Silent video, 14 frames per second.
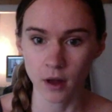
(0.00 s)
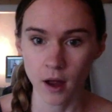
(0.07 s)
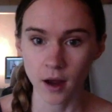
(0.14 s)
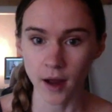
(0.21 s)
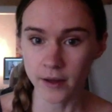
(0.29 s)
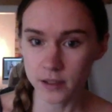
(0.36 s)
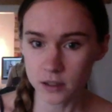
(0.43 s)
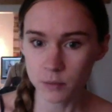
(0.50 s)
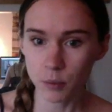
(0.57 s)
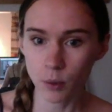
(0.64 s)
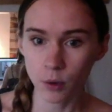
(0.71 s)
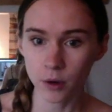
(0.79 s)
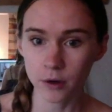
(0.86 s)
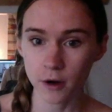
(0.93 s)
I
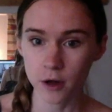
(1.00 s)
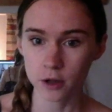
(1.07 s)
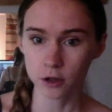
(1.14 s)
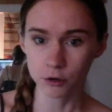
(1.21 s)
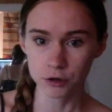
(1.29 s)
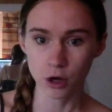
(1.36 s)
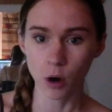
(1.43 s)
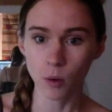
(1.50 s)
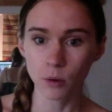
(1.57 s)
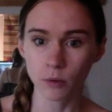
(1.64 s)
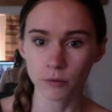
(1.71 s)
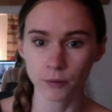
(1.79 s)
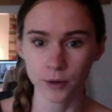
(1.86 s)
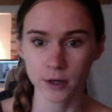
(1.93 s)
support your total
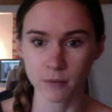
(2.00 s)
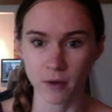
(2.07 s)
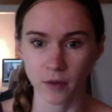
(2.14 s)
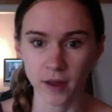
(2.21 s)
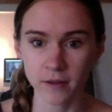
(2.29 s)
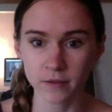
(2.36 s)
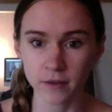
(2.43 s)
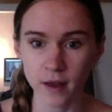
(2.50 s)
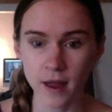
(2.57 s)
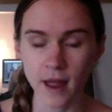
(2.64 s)
freedom in life,